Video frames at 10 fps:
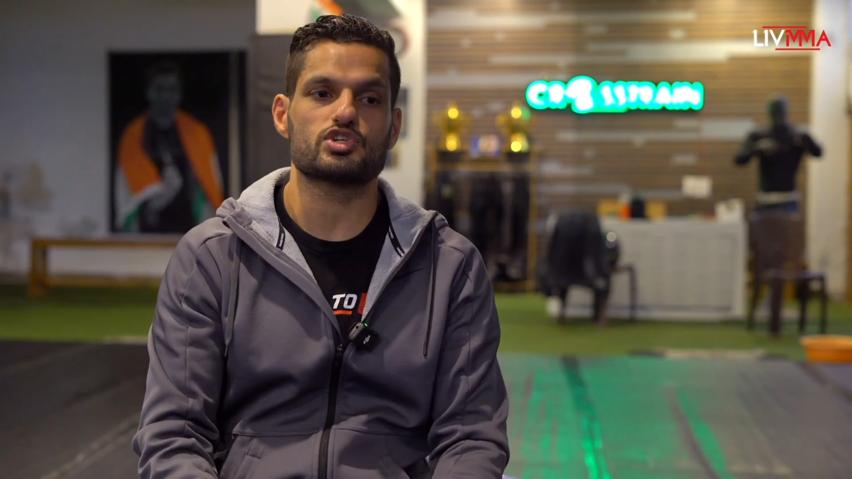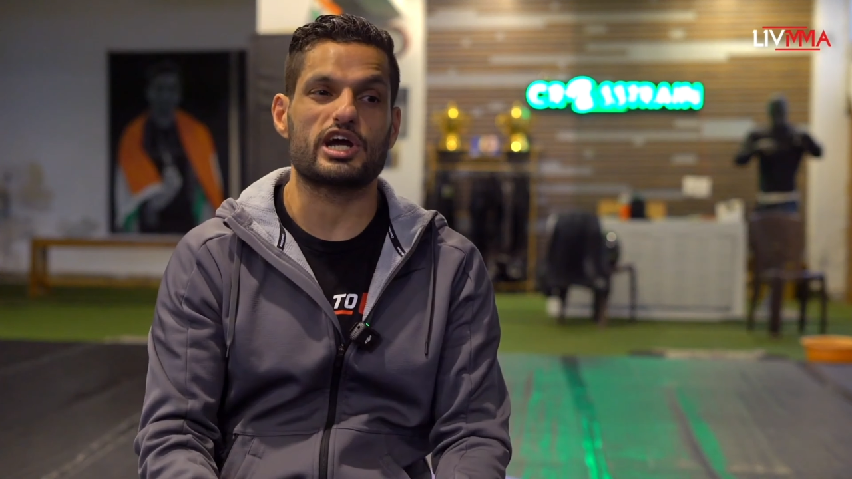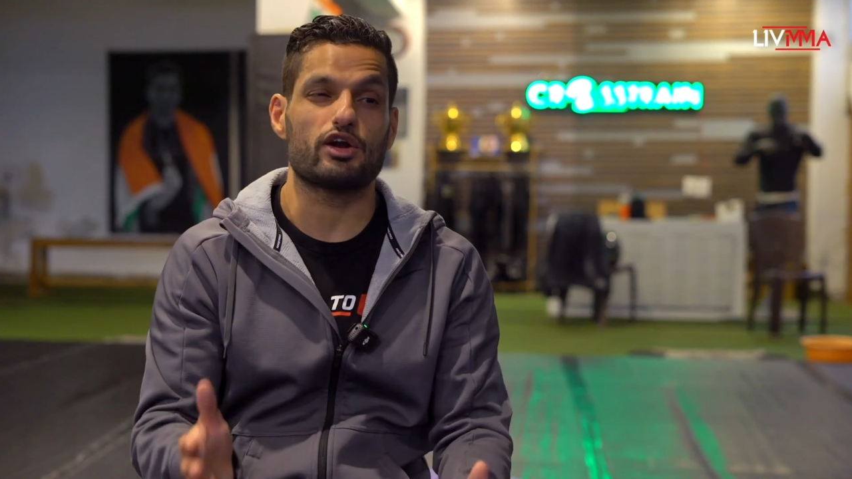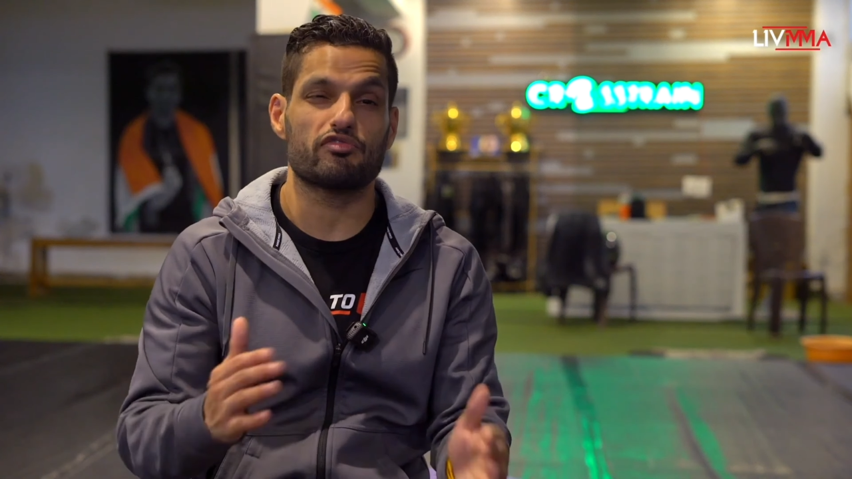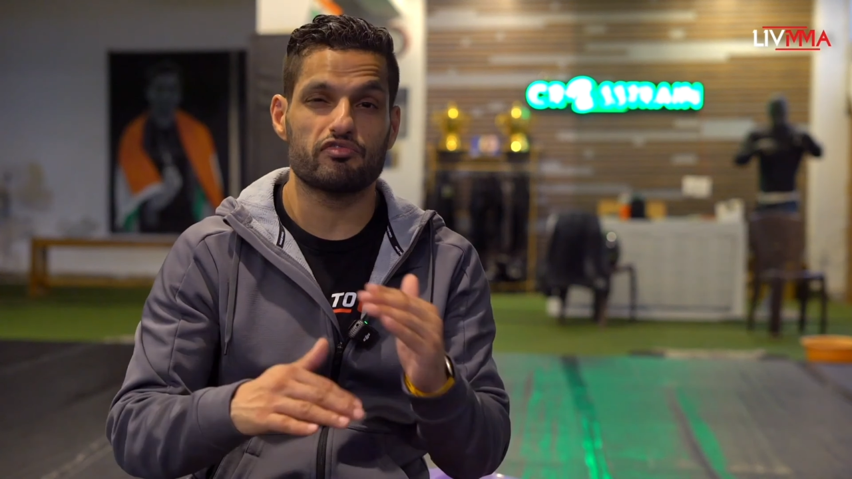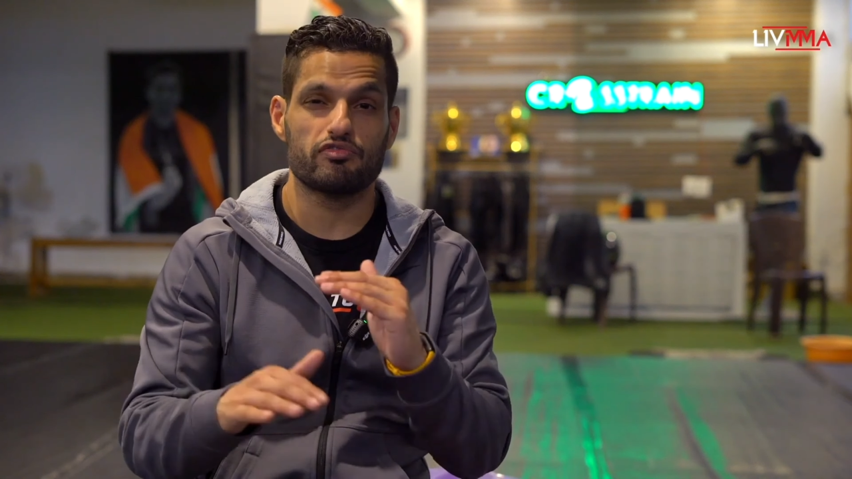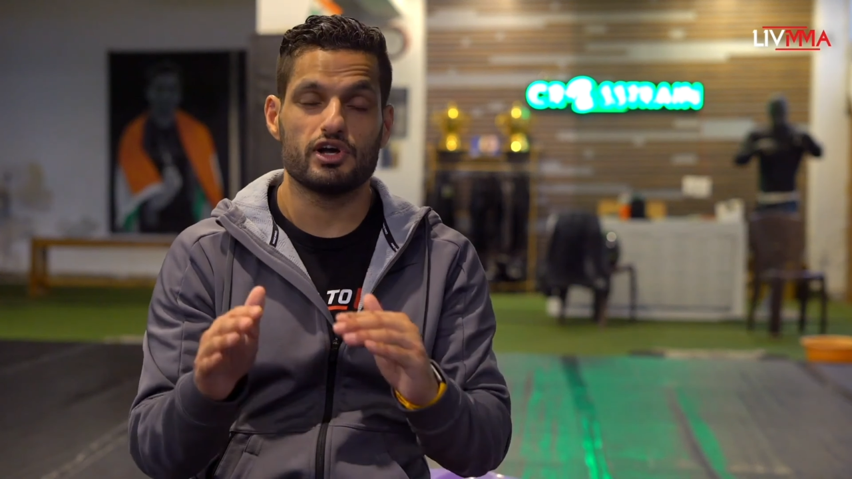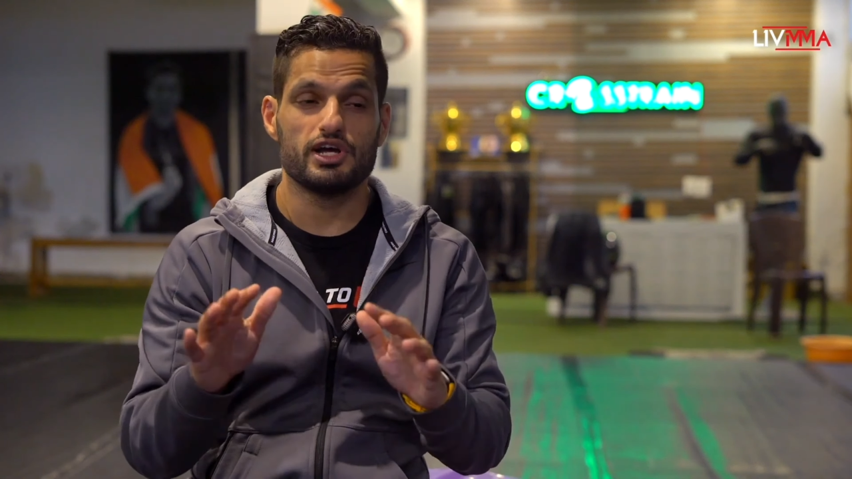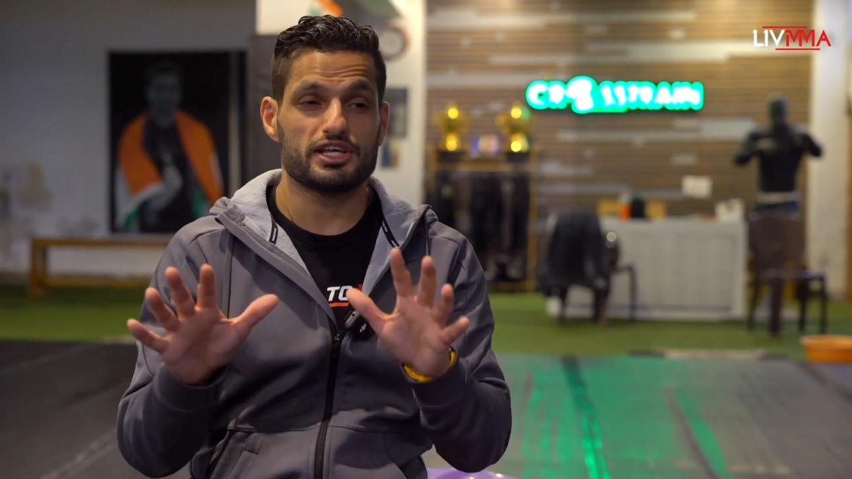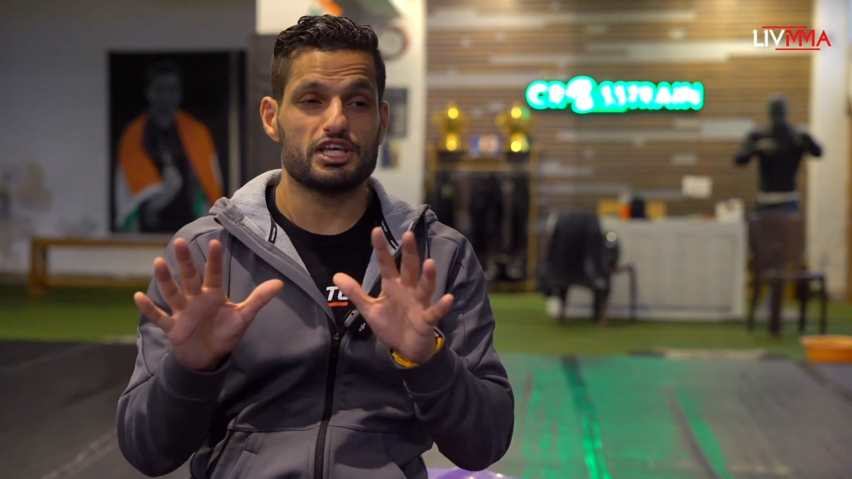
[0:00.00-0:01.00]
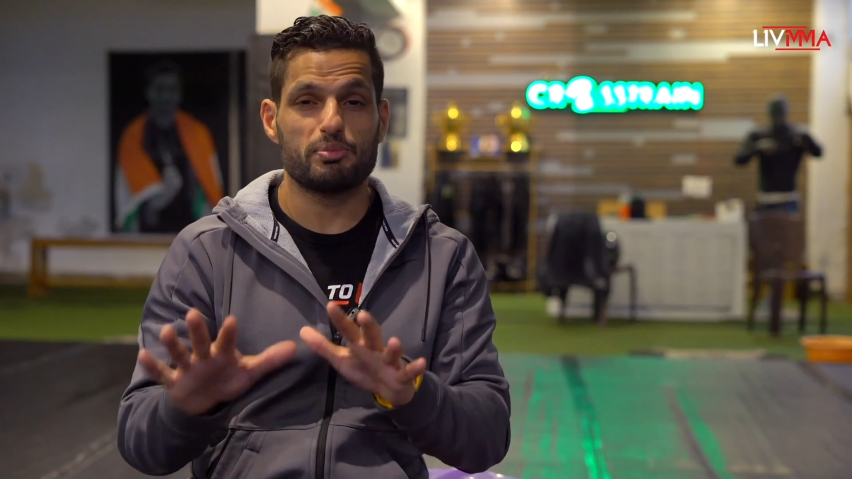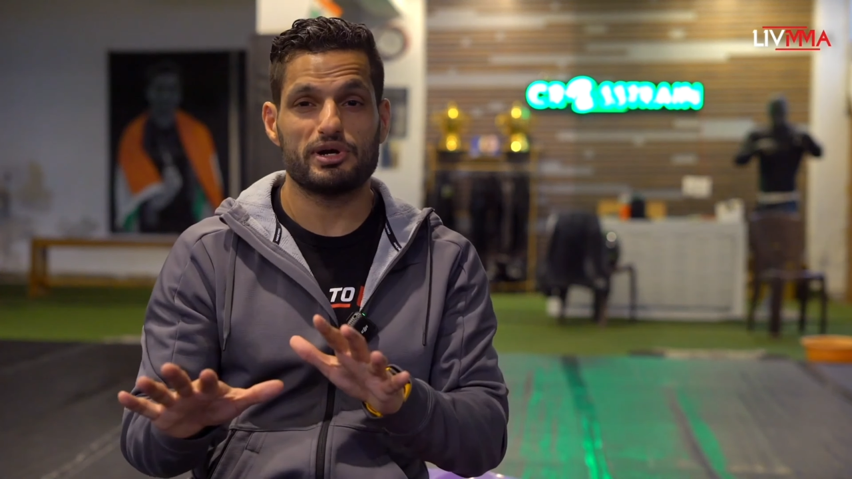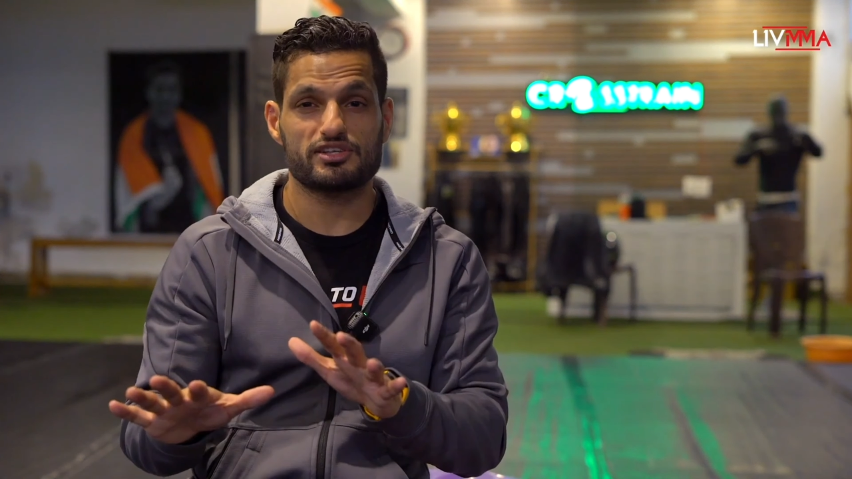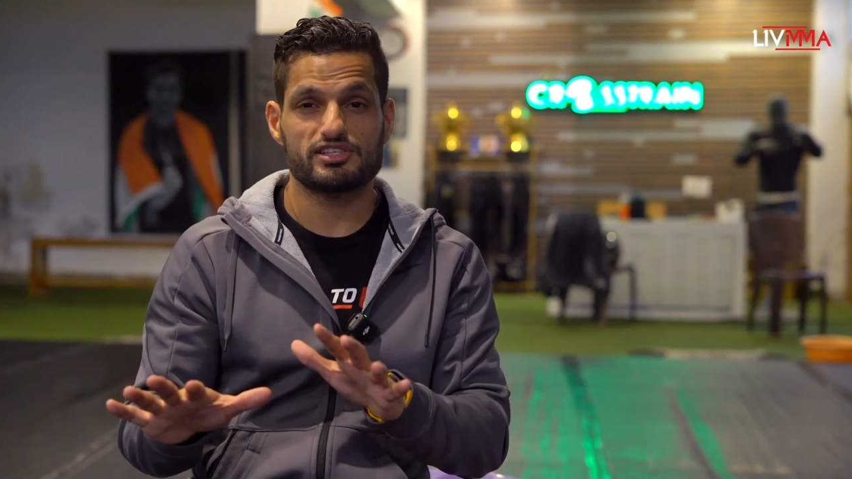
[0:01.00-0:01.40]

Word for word: which kind of keep it a